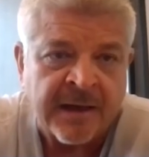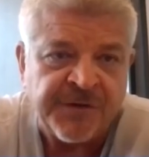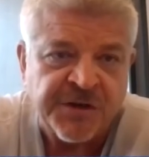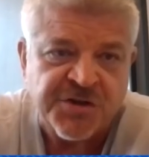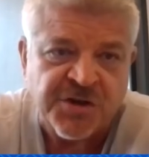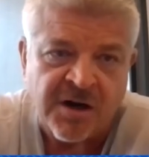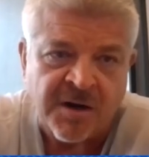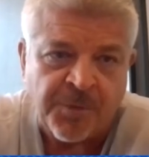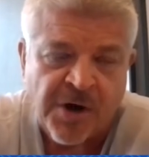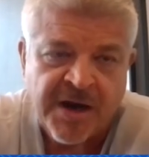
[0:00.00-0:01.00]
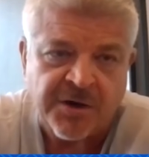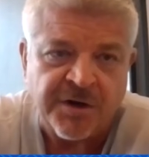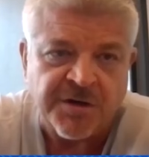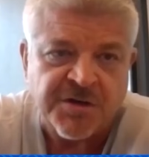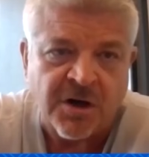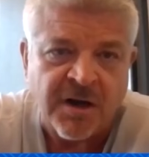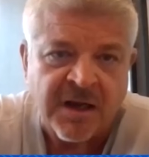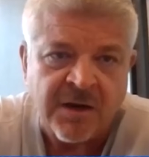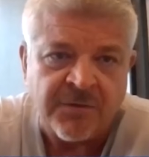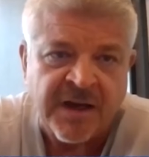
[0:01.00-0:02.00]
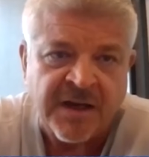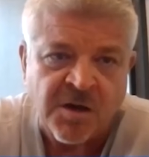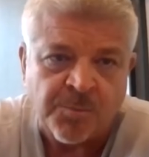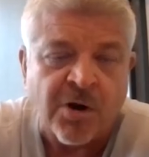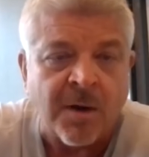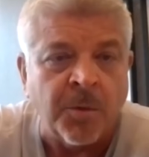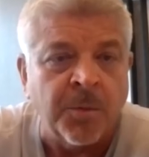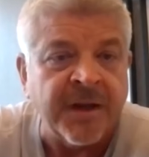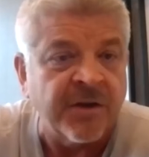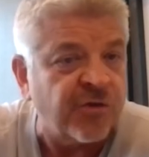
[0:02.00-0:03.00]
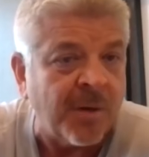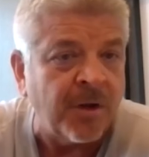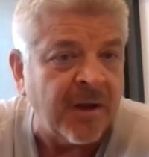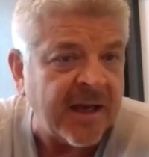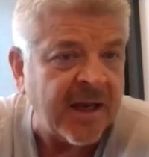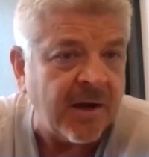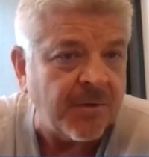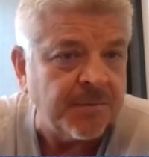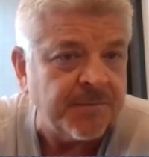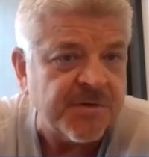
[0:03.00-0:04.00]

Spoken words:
if you're starting to break or you're starting to give in, you're probably in trouble anyhow.